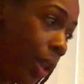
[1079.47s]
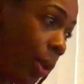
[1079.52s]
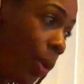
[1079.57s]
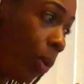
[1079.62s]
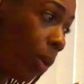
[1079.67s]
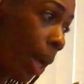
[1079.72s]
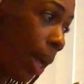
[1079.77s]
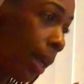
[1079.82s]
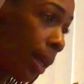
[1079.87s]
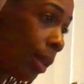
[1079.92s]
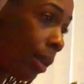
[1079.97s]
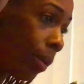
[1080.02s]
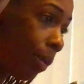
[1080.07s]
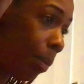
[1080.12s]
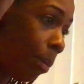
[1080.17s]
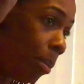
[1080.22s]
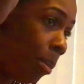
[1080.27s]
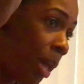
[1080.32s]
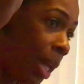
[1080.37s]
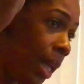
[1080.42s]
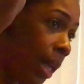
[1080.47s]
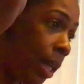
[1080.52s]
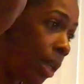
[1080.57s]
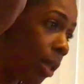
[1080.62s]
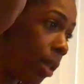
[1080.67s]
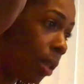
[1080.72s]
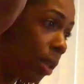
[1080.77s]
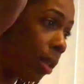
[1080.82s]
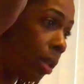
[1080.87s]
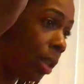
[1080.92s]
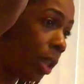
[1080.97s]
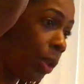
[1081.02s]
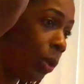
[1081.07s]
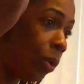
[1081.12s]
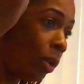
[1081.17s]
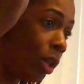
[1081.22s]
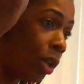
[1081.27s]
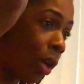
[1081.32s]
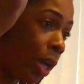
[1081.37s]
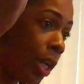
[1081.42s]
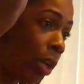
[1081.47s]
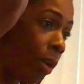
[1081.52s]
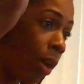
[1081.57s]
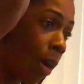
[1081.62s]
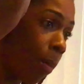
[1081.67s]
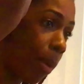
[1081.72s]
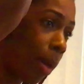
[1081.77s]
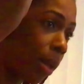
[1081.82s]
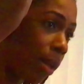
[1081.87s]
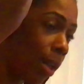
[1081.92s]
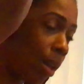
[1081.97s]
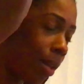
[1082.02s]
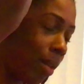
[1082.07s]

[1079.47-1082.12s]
you like big, you a great grandma